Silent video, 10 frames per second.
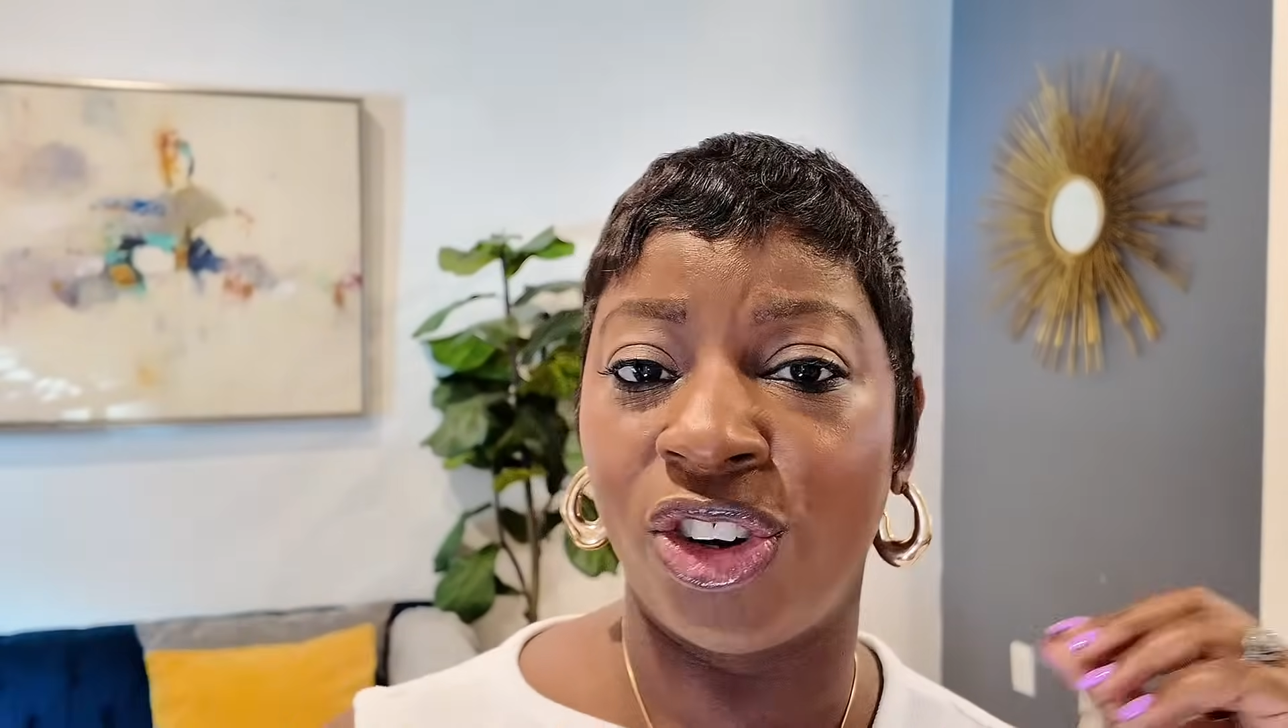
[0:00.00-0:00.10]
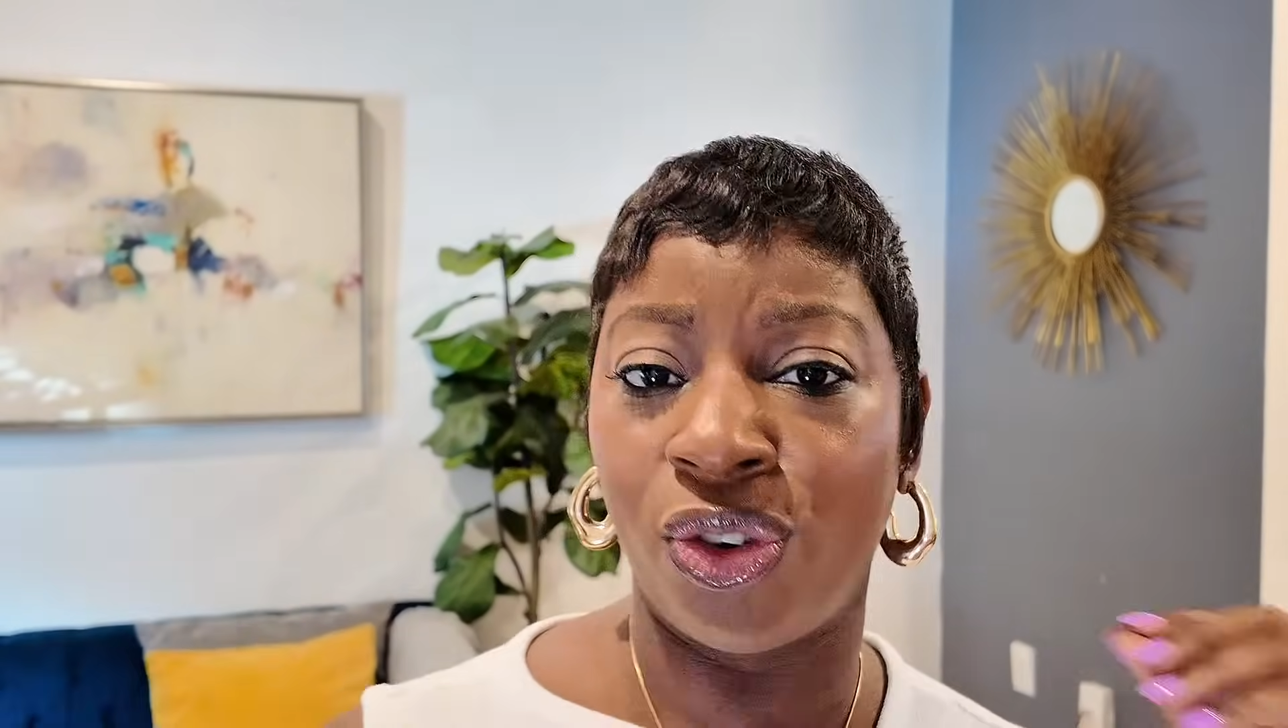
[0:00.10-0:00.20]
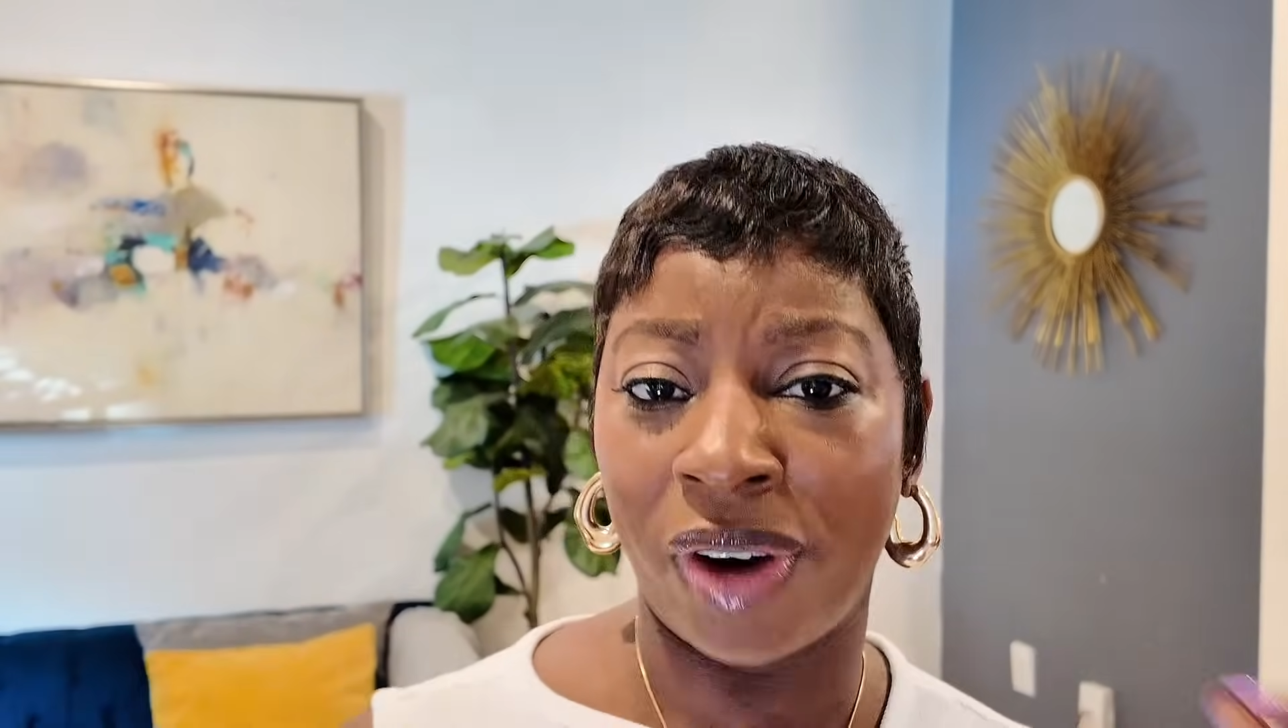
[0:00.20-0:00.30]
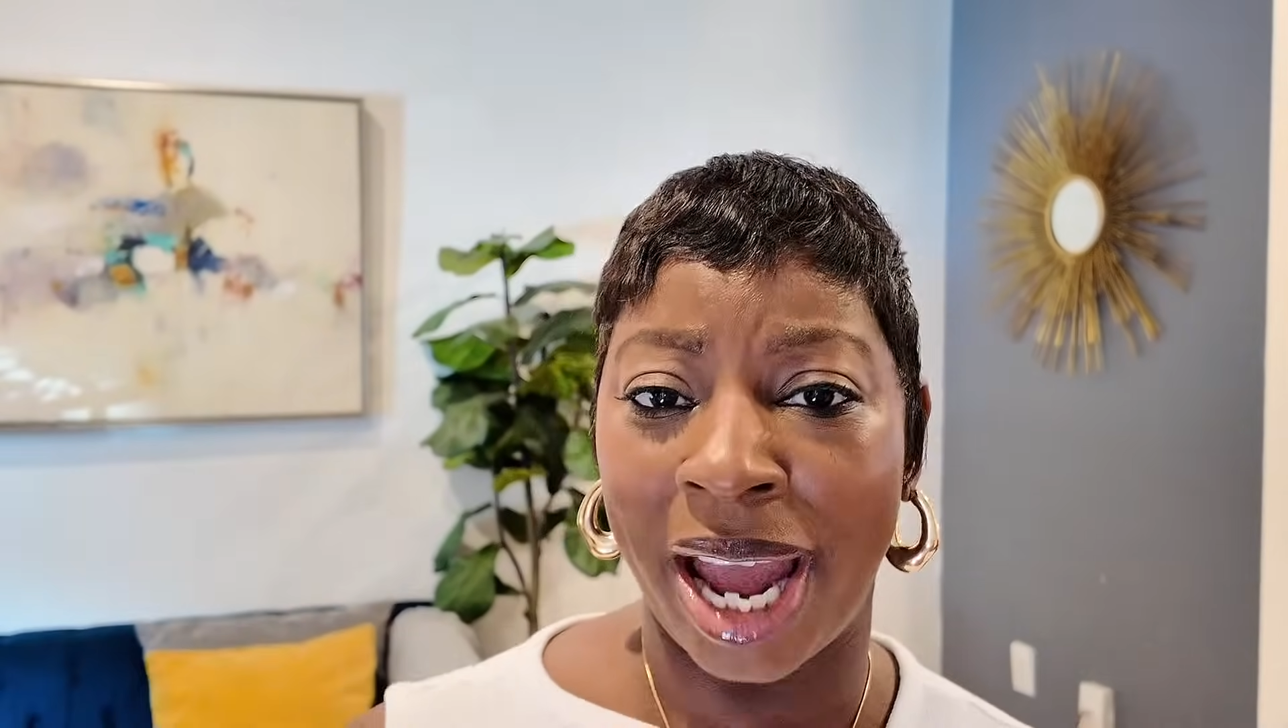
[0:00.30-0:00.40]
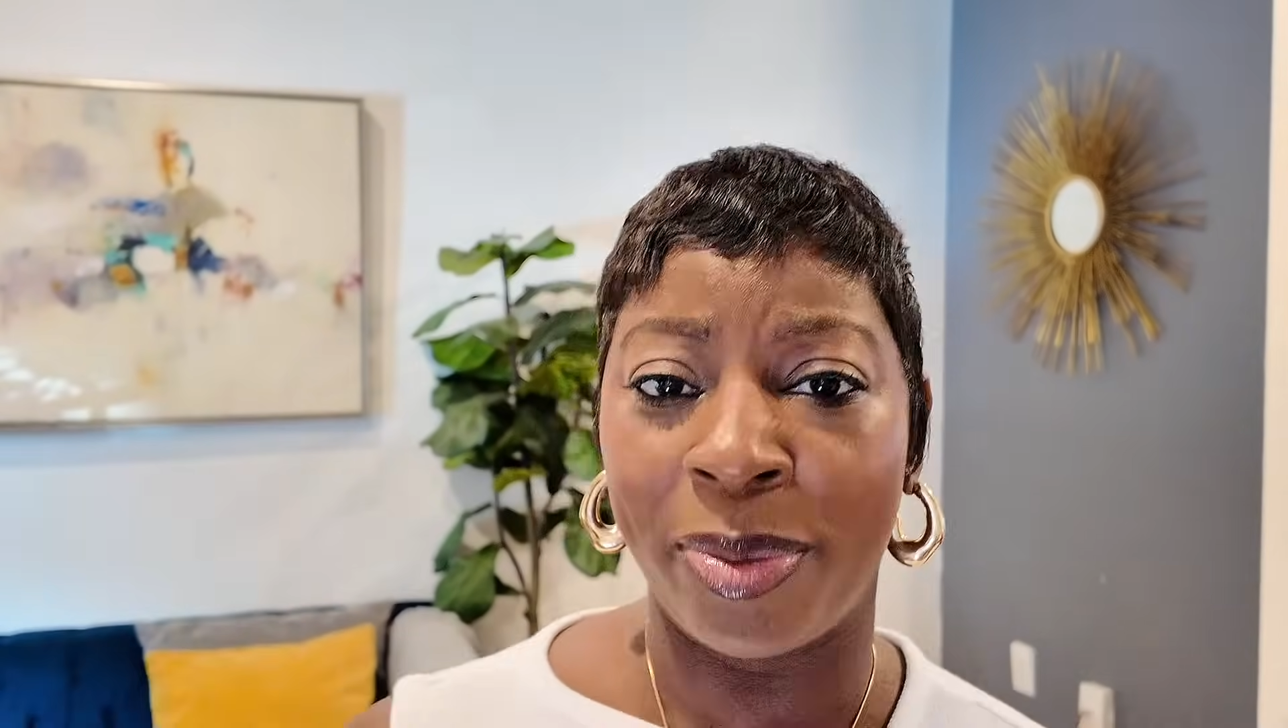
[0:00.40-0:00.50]

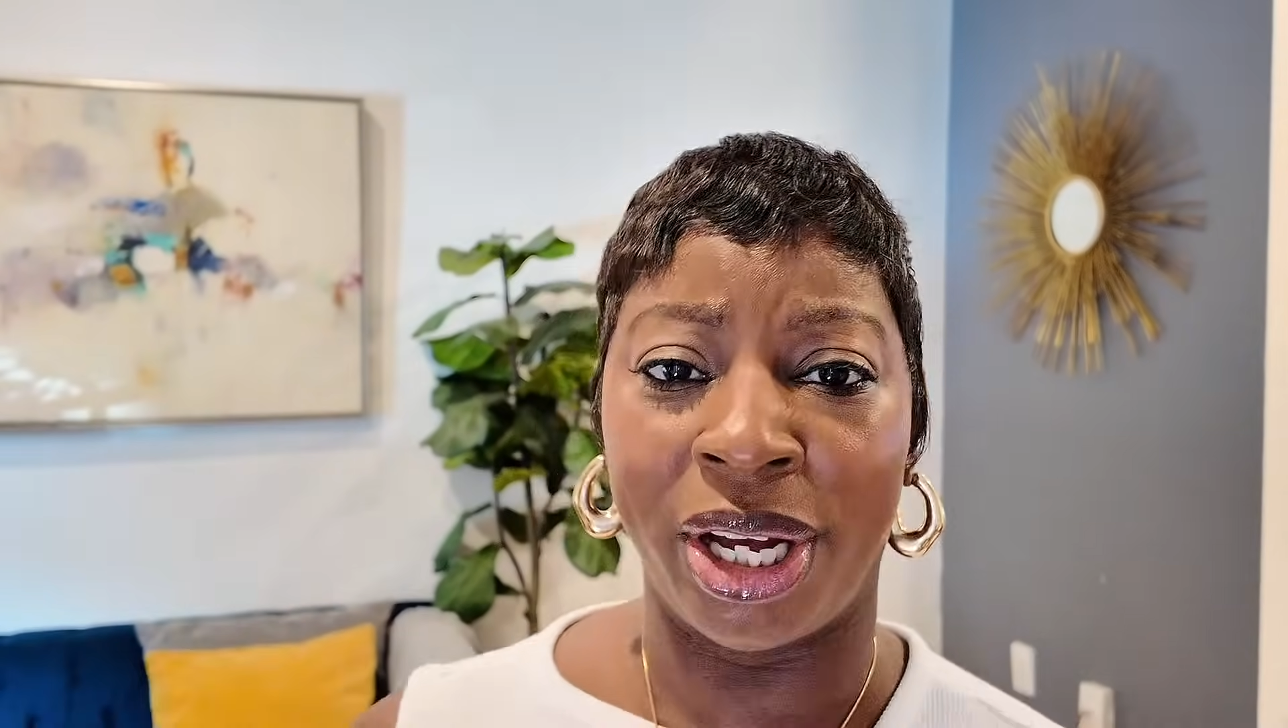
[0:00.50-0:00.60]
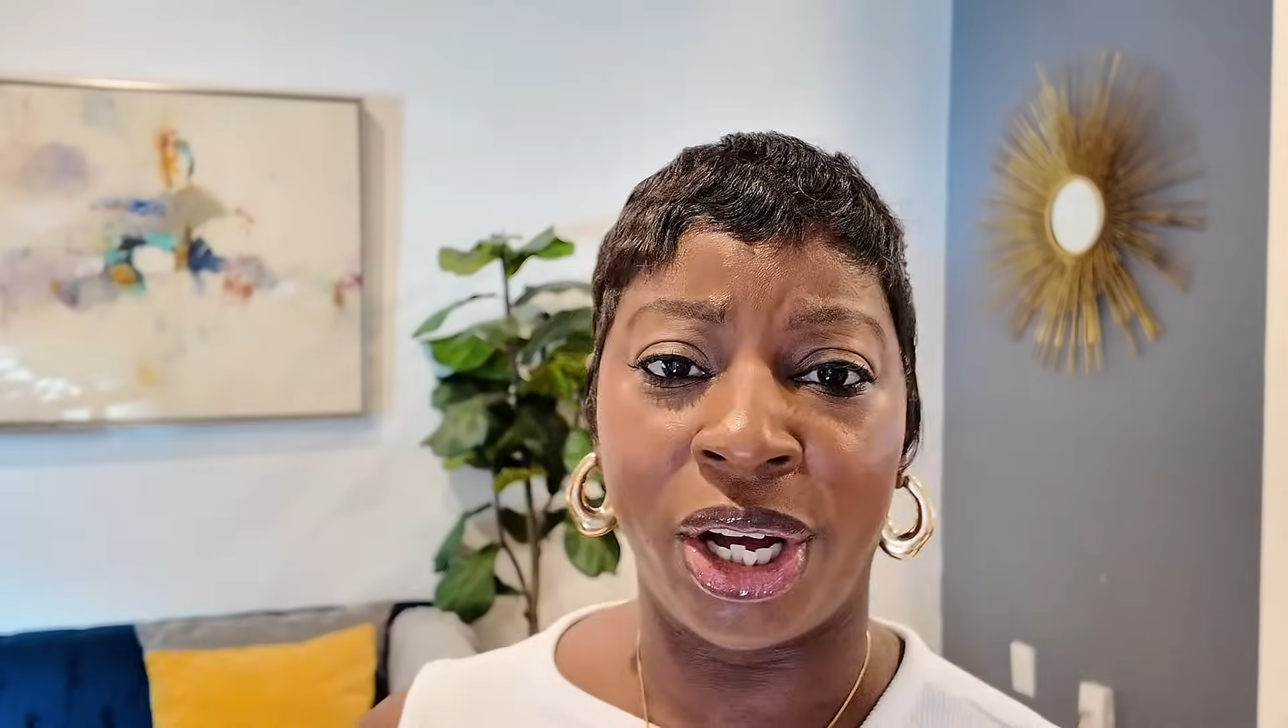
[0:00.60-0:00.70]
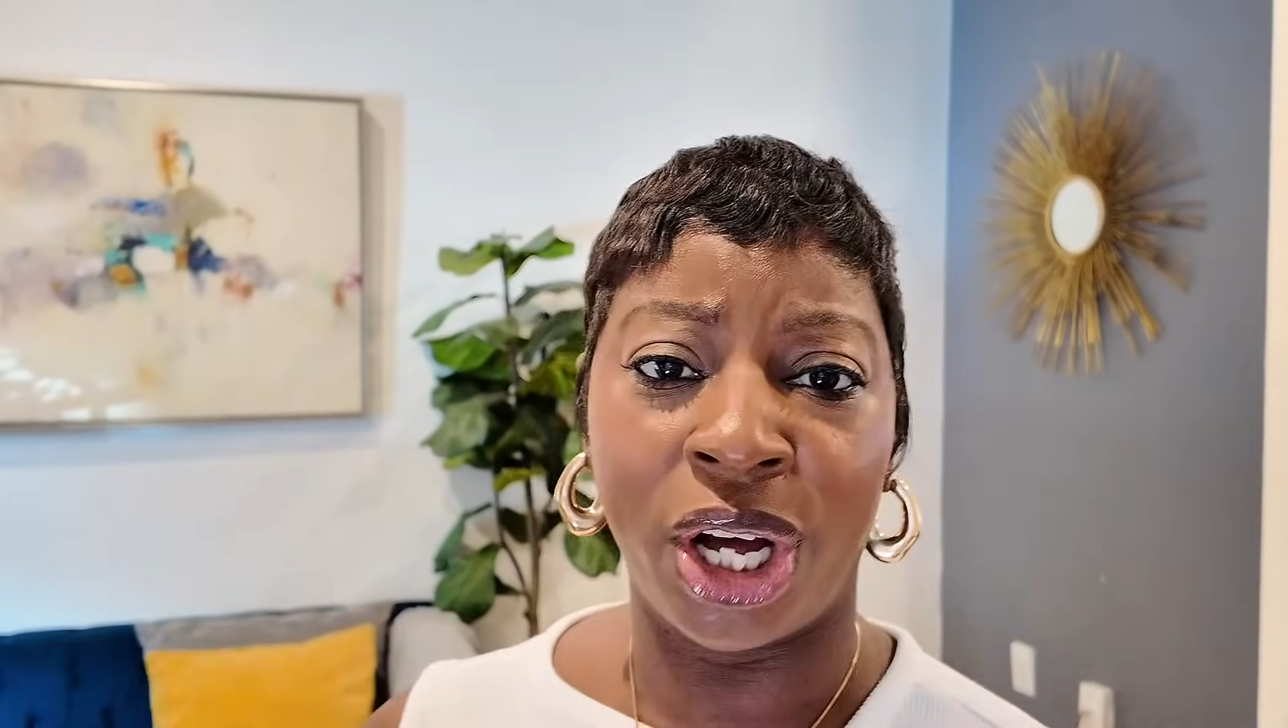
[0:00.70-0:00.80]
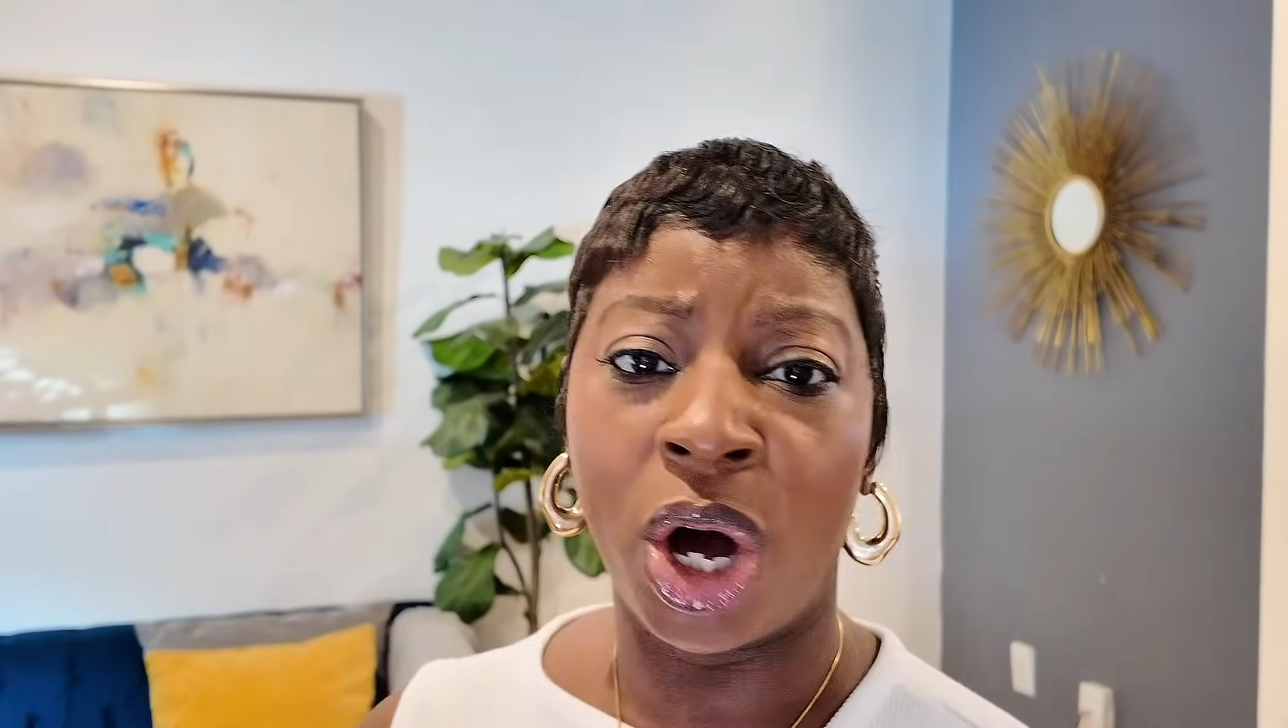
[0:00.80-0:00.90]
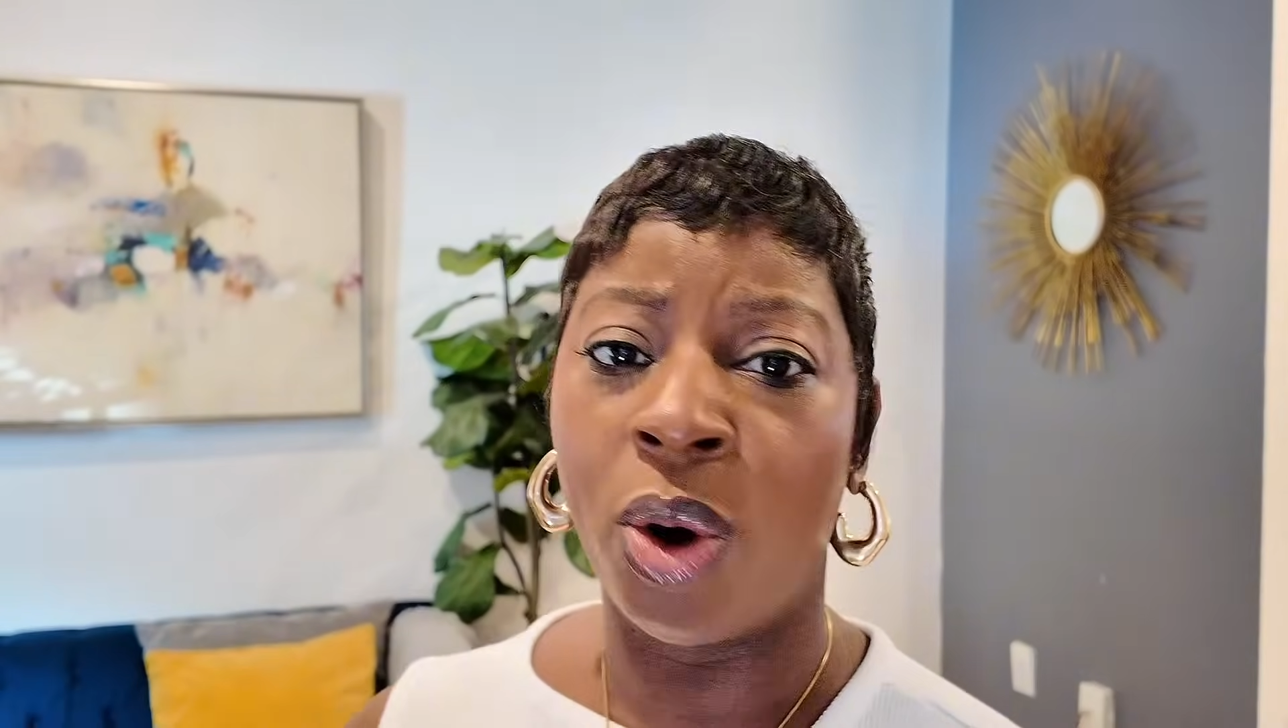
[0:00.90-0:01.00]
grab and
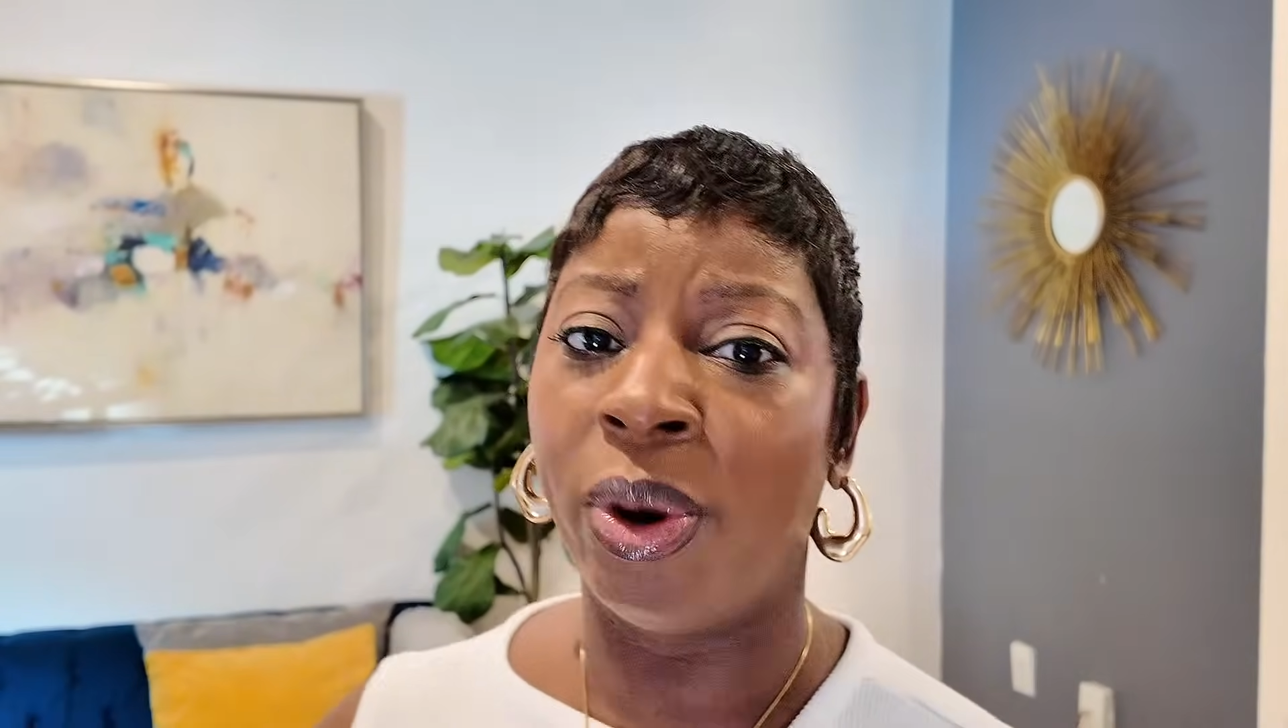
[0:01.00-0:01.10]
go,